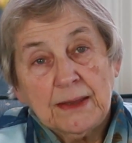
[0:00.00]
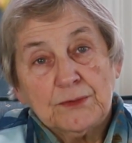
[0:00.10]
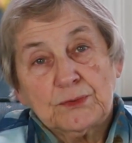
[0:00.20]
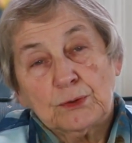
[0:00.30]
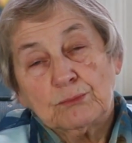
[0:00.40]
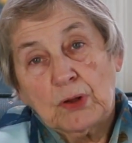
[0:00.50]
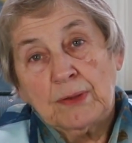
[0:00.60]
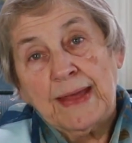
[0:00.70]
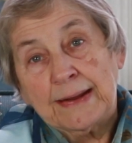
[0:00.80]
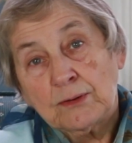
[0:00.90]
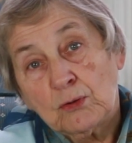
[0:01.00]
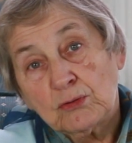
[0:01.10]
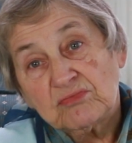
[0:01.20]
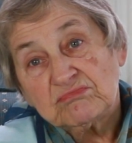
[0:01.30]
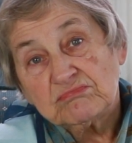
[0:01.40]
So on that
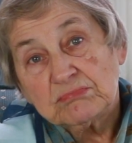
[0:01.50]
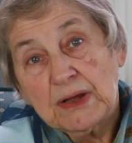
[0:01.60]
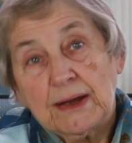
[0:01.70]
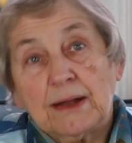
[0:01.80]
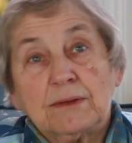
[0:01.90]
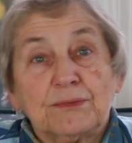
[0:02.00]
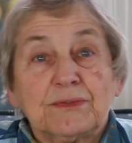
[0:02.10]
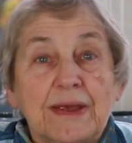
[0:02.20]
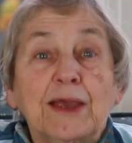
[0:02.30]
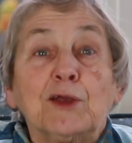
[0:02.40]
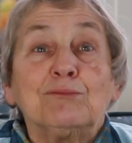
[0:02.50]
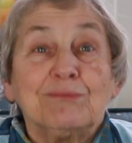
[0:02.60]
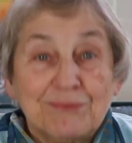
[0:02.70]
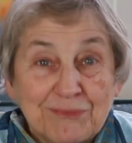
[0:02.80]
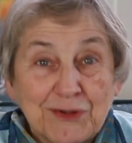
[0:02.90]
note, I'll say
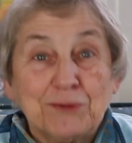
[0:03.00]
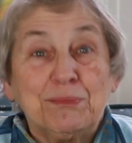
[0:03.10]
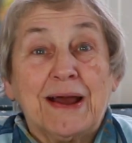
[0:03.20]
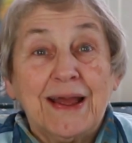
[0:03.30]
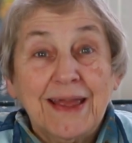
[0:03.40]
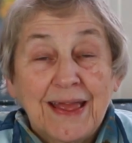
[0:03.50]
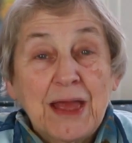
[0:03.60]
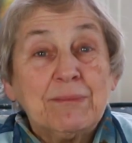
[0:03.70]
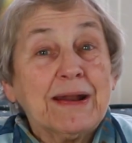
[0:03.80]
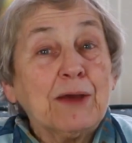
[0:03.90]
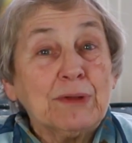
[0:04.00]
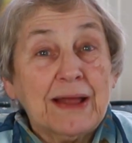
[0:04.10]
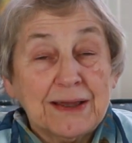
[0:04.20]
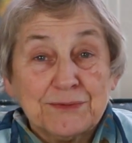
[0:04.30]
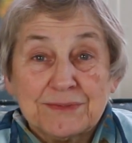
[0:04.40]
goodbye, but I will
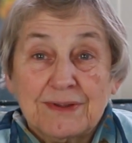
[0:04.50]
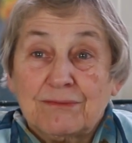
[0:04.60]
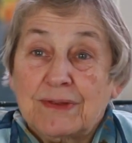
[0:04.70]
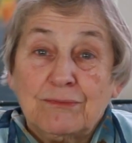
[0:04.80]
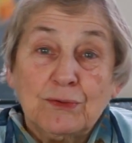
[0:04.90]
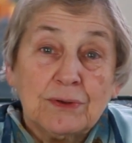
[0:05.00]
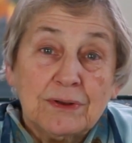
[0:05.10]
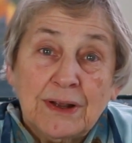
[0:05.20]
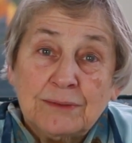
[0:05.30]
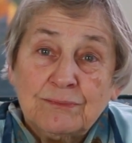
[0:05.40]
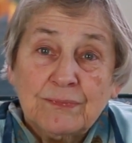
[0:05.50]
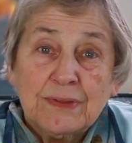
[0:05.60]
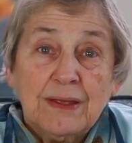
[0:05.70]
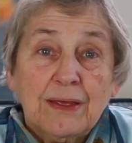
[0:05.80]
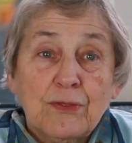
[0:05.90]
ask if you could
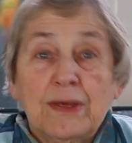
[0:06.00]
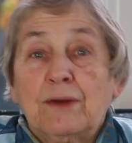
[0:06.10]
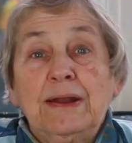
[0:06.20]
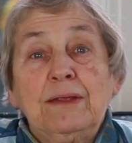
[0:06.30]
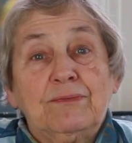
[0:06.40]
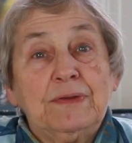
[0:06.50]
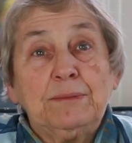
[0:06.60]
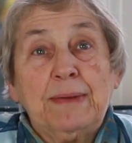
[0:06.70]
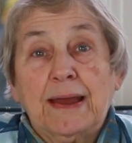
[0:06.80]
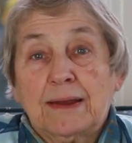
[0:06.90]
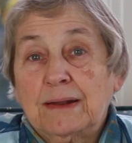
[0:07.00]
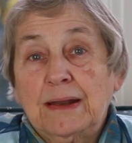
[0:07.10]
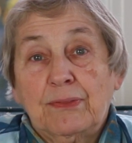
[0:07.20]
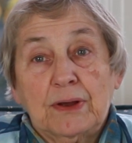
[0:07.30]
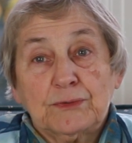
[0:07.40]
share any feedback,
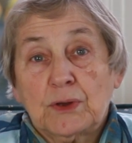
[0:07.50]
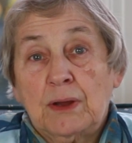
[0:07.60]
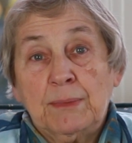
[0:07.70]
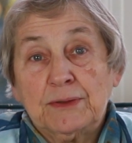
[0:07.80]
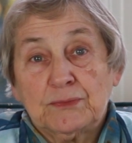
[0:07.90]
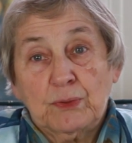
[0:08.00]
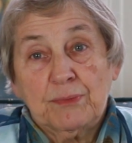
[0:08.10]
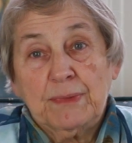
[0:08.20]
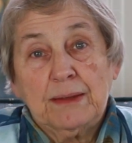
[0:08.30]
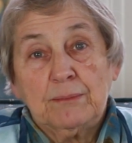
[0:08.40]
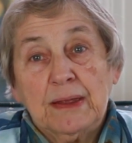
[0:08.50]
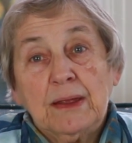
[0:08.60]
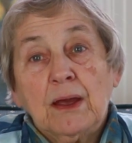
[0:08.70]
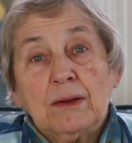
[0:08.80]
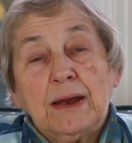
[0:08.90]
any thoughts, comments with me.
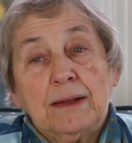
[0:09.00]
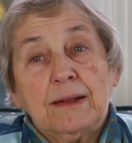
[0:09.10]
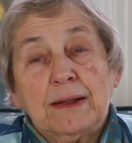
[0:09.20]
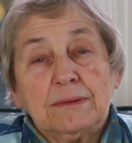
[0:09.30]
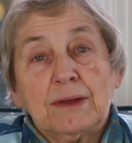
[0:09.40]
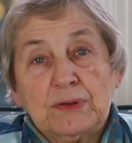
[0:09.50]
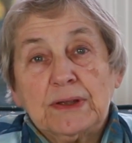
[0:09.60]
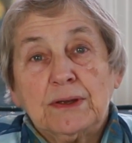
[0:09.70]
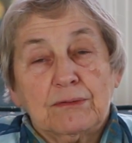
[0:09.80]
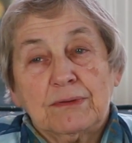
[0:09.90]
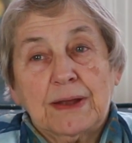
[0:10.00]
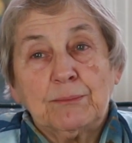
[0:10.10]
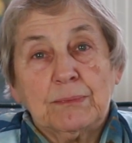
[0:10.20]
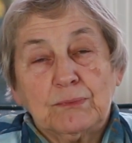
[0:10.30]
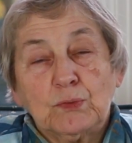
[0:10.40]
I'd love to hear.
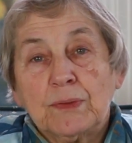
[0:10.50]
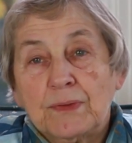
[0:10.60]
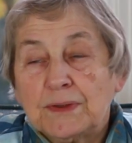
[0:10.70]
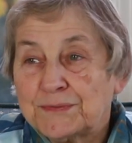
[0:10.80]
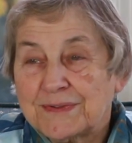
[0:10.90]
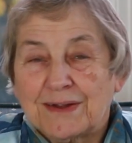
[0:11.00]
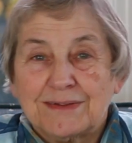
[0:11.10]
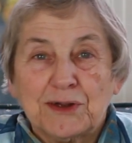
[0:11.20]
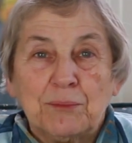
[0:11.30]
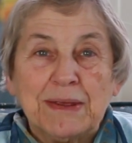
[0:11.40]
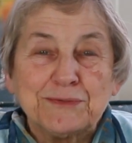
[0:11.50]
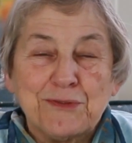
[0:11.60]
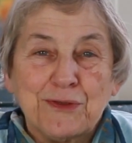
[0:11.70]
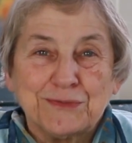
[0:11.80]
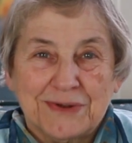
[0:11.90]
I'm doing these little
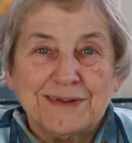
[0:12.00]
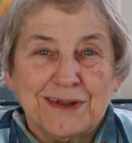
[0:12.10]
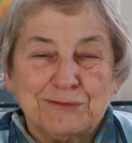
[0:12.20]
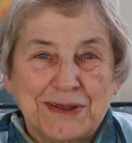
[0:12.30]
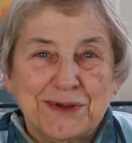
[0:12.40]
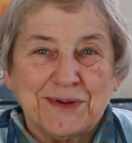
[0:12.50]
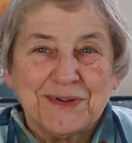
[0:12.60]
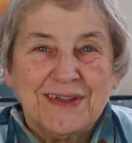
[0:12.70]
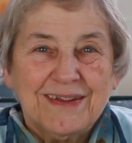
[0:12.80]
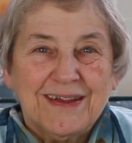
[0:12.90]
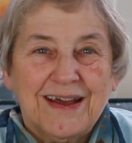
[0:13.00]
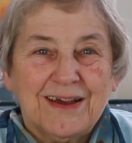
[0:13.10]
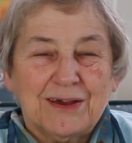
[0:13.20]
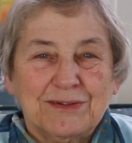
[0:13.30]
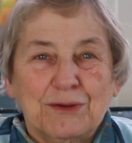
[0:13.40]
messages, and I'd love to hear
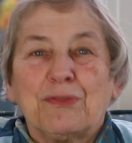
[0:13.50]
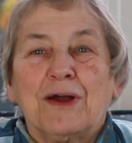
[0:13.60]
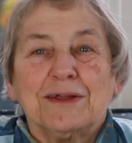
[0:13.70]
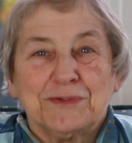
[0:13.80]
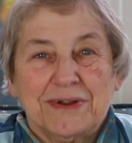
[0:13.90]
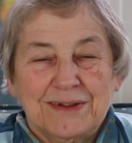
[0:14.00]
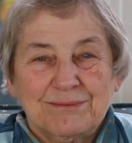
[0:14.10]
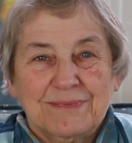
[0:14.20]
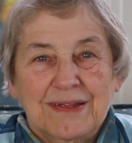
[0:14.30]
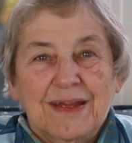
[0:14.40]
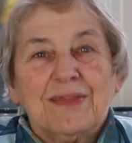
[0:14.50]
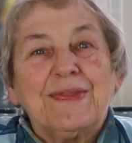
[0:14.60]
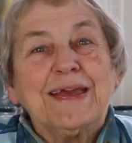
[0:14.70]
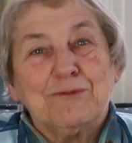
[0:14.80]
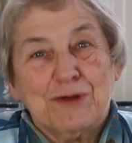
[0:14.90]
your thoughts on it.
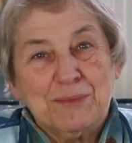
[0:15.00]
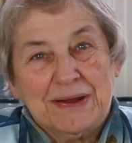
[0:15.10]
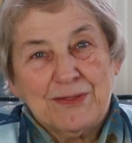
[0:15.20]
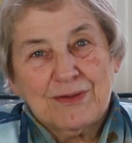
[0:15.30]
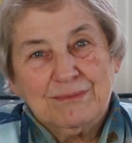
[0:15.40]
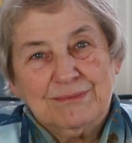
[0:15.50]
Thank you very much.